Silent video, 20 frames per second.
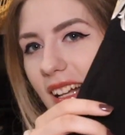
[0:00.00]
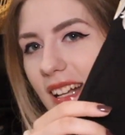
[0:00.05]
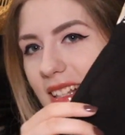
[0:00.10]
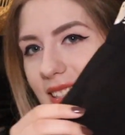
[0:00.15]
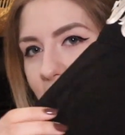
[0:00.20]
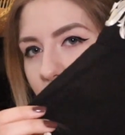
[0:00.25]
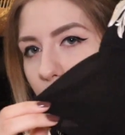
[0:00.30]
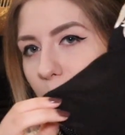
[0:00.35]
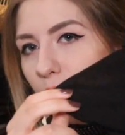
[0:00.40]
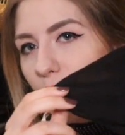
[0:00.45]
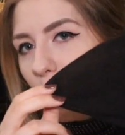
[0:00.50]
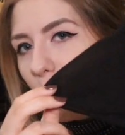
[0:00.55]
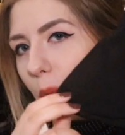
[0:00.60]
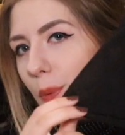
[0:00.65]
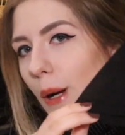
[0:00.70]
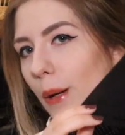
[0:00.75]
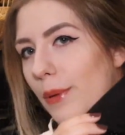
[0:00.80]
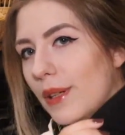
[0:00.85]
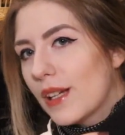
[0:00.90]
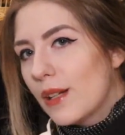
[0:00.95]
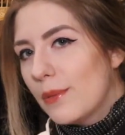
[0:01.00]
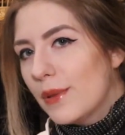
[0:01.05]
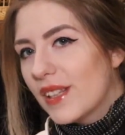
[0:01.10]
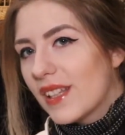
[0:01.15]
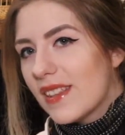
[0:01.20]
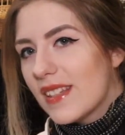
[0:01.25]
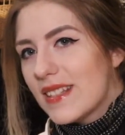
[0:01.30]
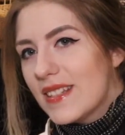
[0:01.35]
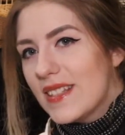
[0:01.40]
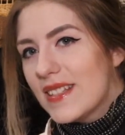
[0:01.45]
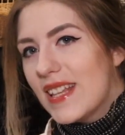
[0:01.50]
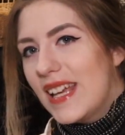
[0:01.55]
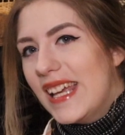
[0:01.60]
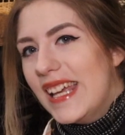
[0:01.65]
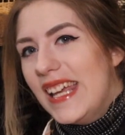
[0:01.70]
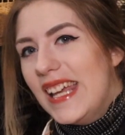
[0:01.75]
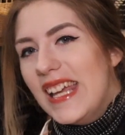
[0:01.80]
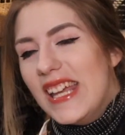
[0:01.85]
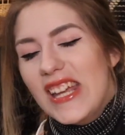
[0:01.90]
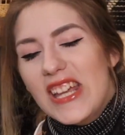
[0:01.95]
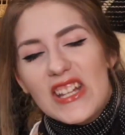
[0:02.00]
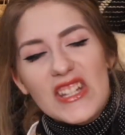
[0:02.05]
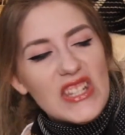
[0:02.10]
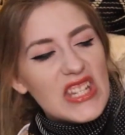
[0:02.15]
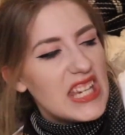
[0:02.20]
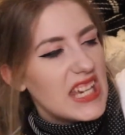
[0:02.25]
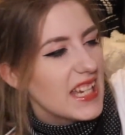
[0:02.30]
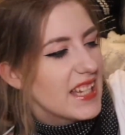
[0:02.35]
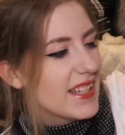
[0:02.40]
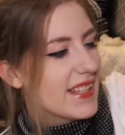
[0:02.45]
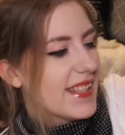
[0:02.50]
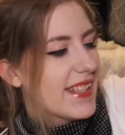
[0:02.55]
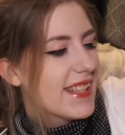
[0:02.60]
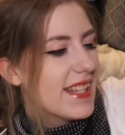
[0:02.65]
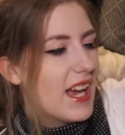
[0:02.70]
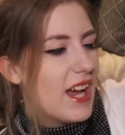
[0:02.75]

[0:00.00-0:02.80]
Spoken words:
some of you are probably going to be like, this is hideous.